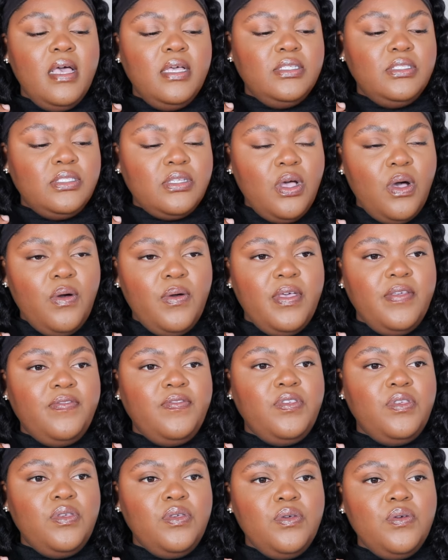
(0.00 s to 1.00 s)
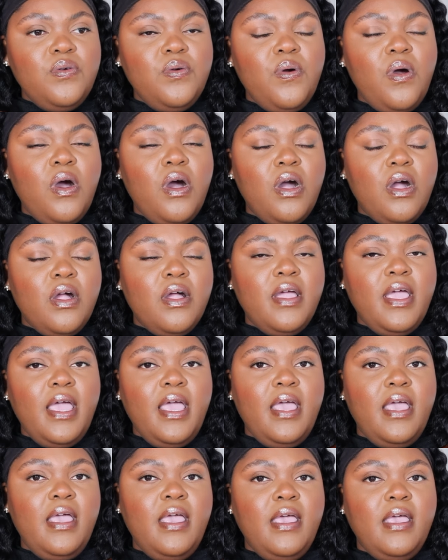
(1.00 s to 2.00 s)
So if you are
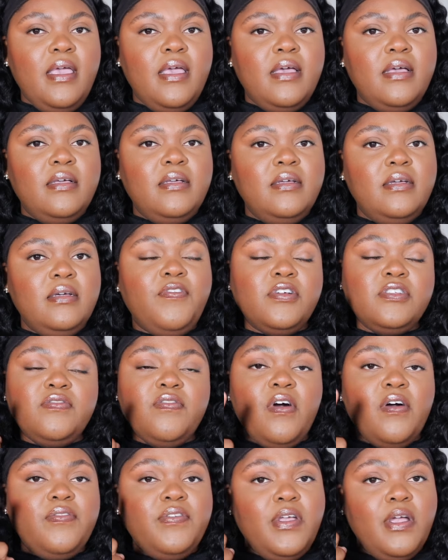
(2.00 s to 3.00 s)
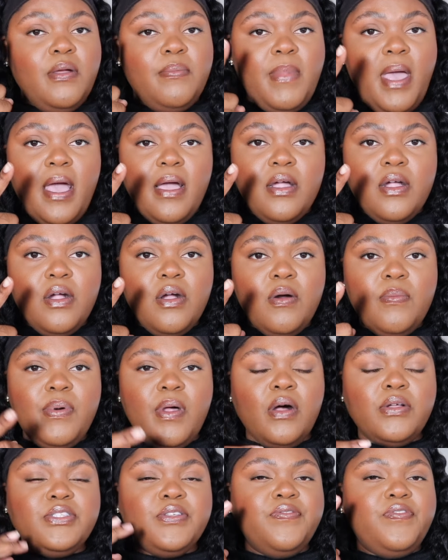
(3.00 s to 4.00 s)
a first of all, if you're a matte girl, but
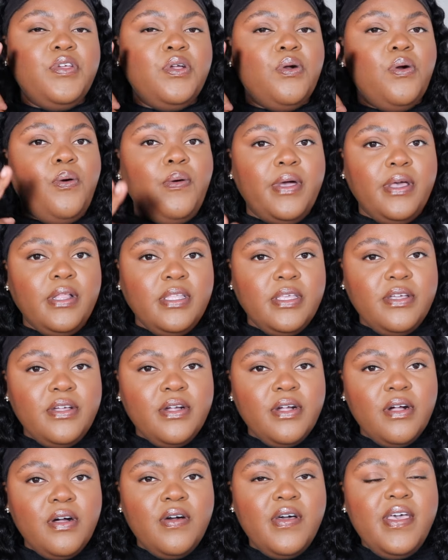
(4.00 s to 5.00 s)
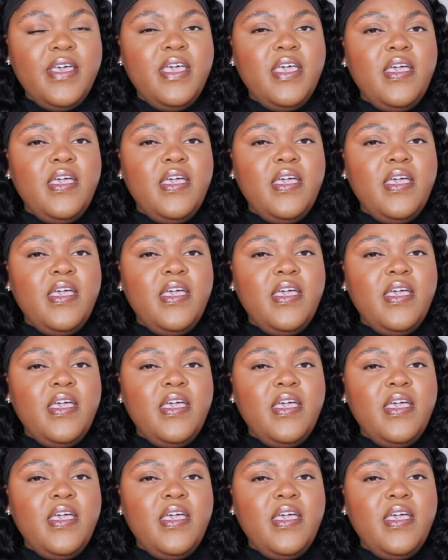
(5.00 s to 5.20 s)
also if you're an oily girl